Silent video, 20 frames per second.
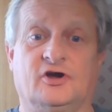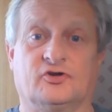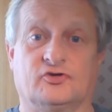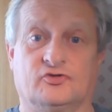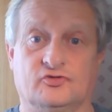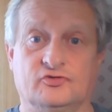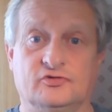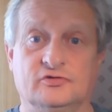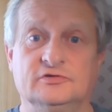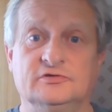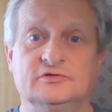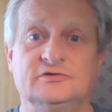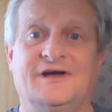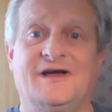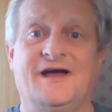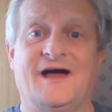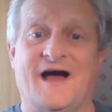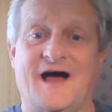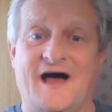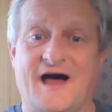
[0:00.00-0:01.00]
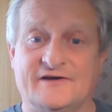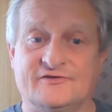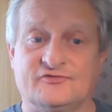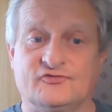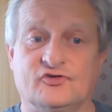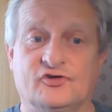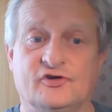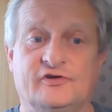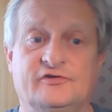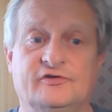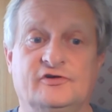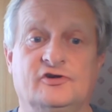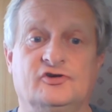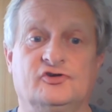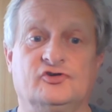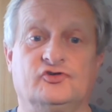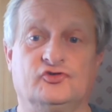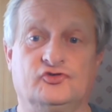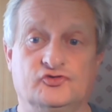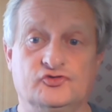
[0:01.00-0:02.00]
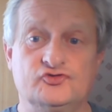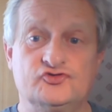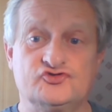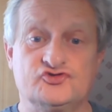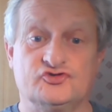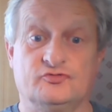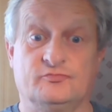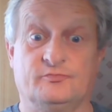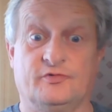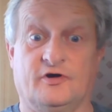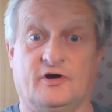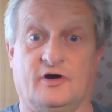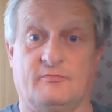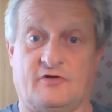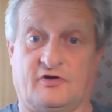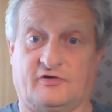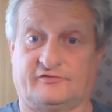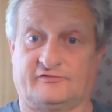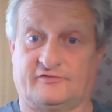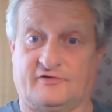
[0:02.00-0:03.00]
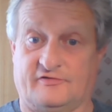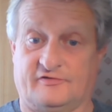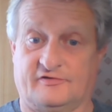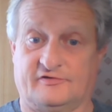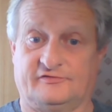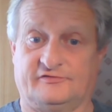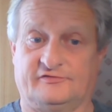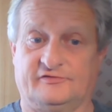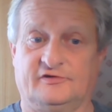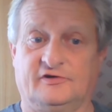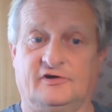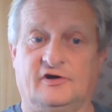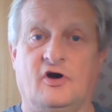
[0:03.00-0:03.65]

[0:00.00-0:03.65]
Google, Android, YouTube amongst others,